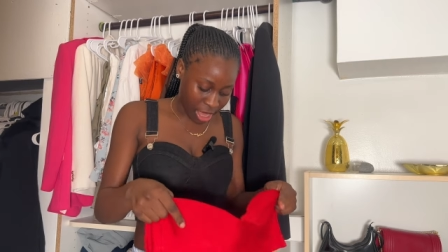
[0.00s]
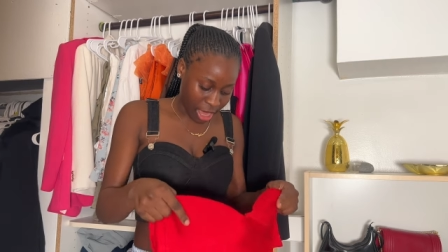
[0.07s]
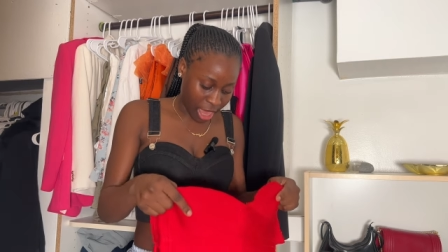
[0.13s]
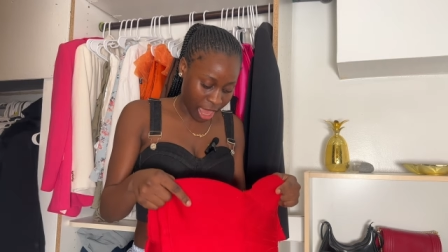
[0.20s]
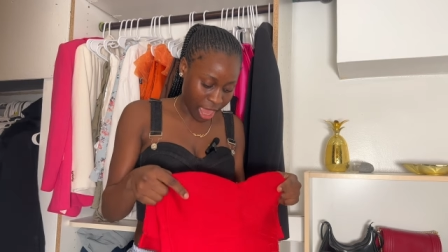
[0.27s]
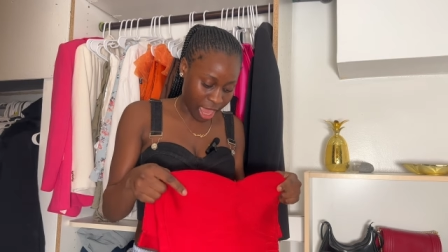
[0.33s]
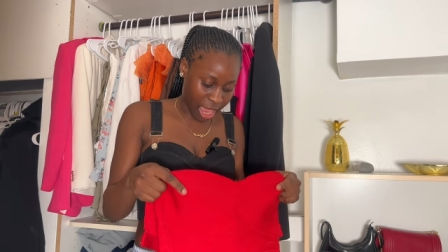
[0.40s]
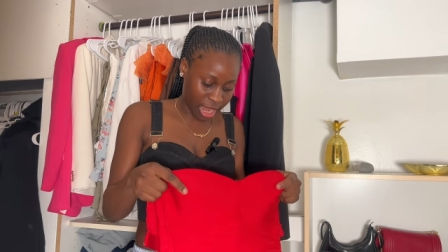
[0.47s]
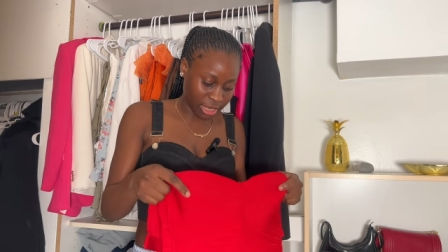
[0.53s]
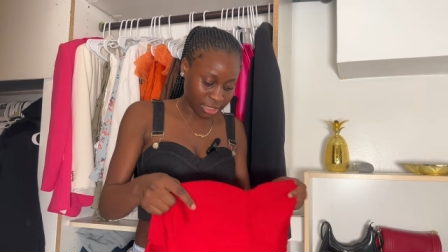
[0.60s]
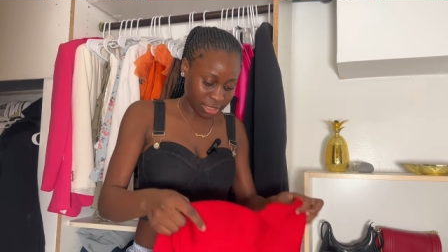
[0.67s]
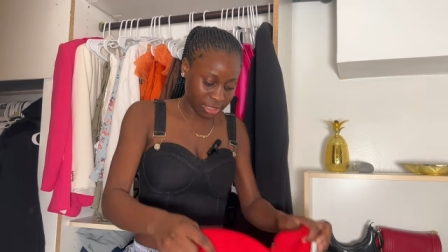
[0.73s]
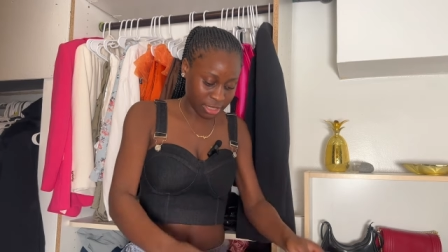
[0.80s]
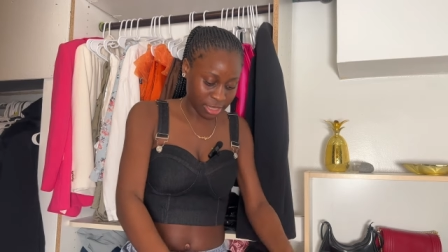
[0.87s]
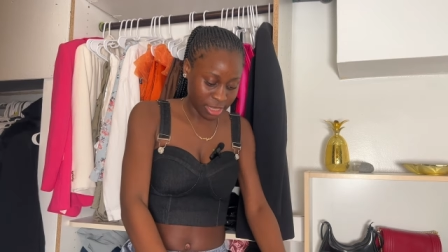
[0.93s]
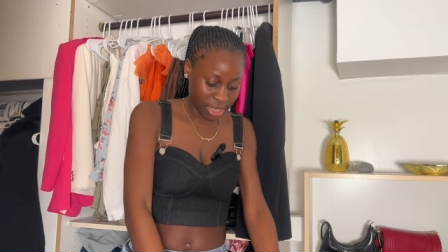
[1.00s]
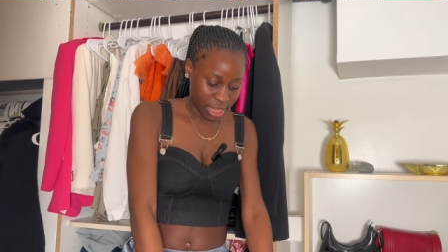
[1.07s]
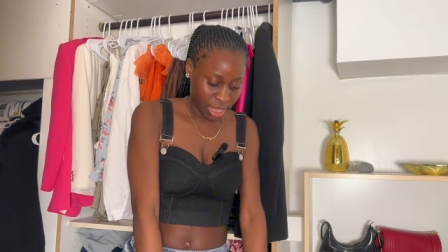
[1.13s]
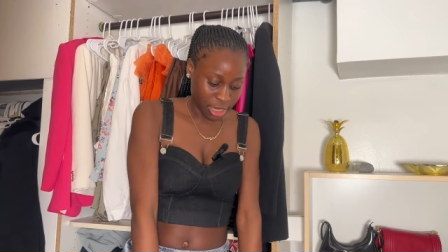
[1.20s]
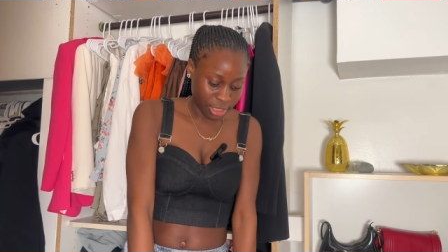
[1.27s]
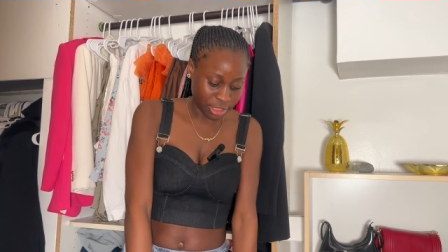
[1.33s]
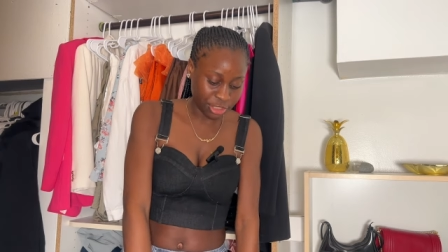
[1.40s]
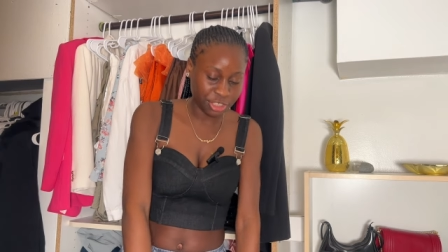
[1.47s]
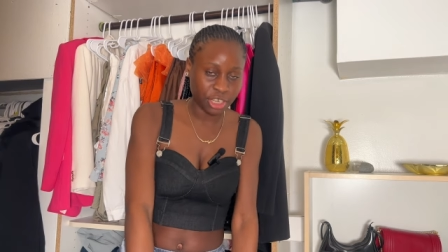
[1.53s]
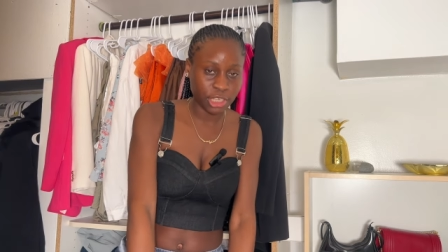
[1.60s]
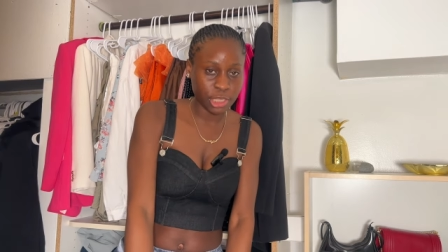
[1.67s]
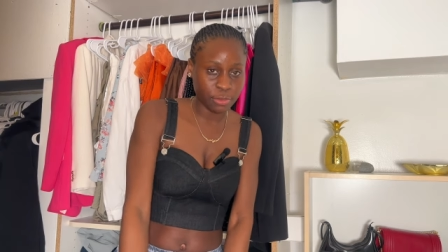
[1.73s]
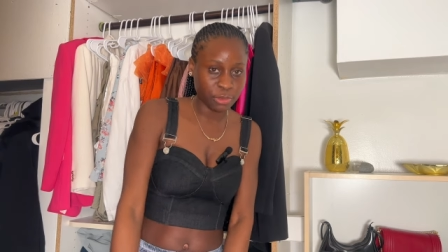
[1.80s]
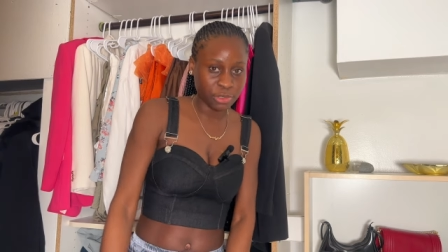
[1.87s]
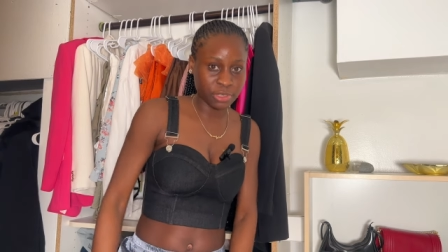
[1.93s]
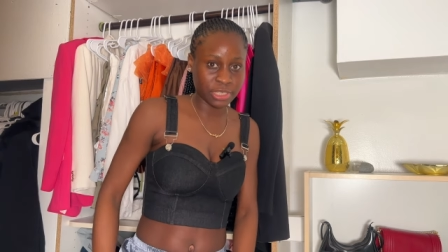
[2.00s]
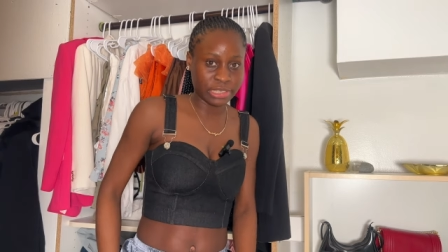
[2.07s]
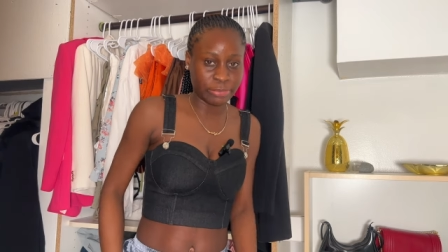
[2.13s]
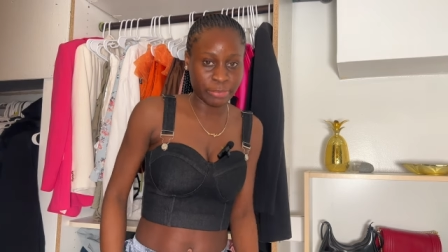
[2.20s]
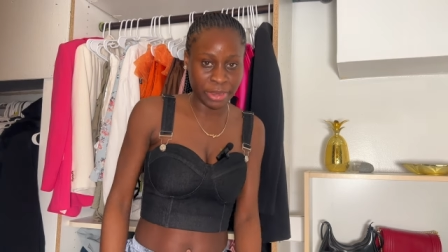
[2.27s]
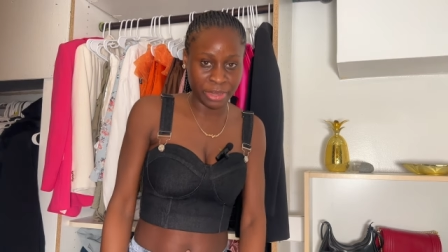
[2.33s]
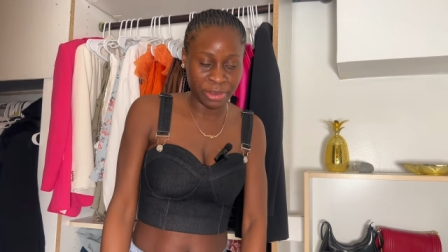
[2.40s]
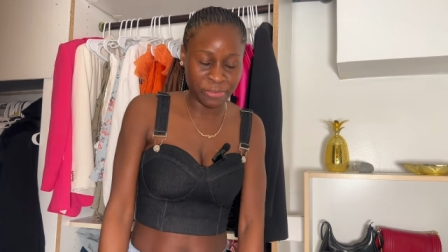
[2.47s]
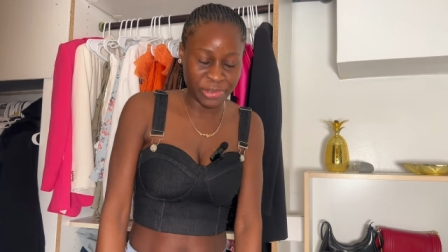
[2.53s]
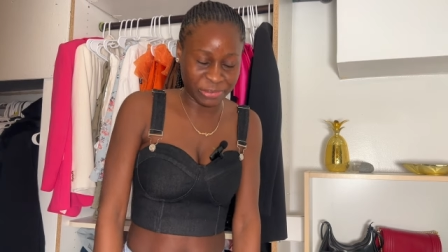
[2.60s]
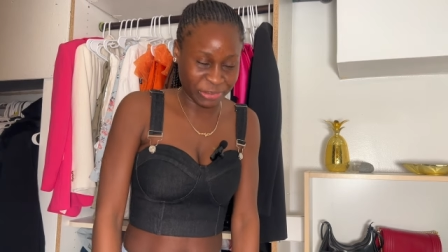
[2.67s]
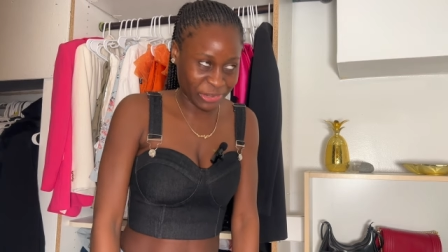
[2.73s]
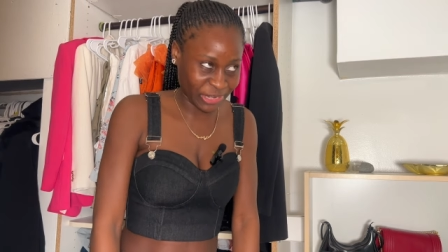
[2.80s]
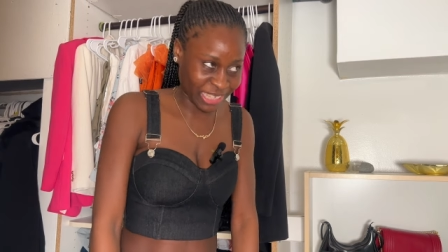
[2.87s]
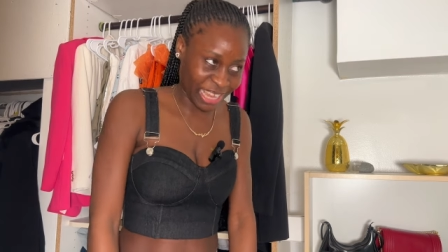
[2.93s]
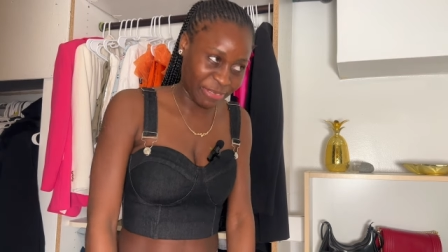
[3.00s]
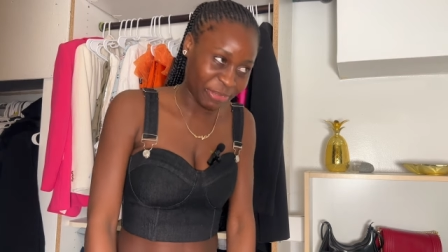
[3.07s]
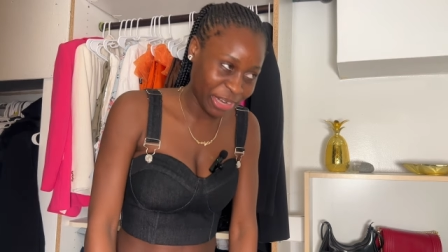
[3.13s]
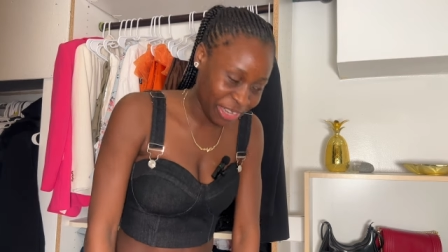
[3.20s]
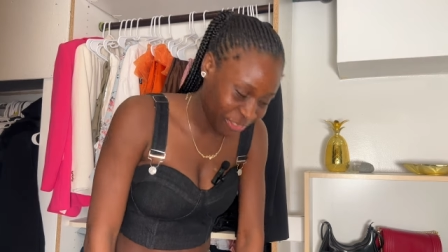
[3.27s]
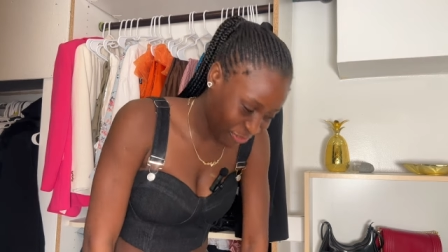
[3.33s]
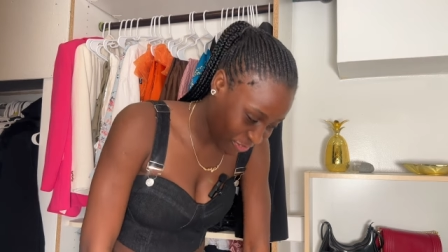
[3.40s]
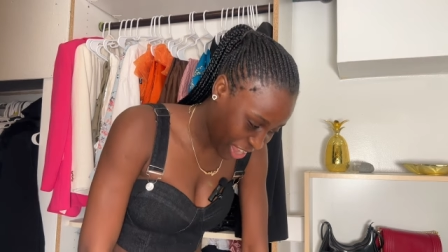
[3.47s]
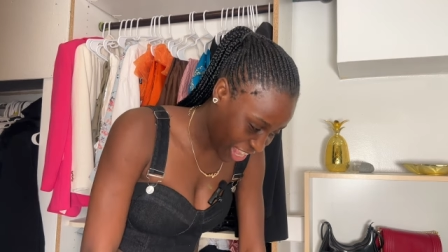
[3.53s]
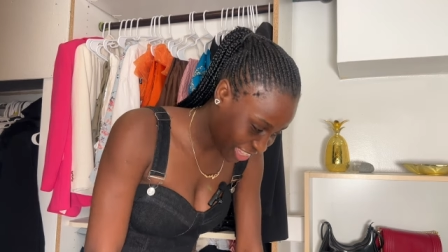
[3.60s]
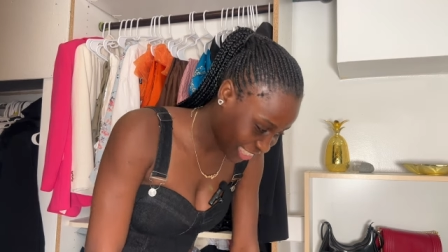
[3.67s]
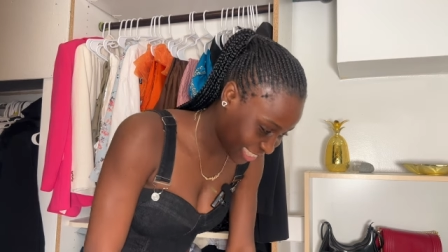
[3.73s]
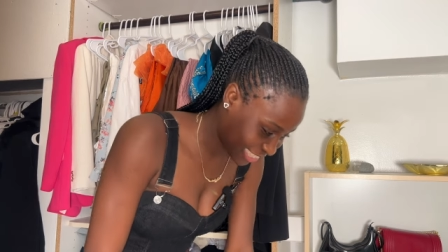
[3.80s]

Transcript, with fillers: and it just wouldn't zip anymore because I'm already fat.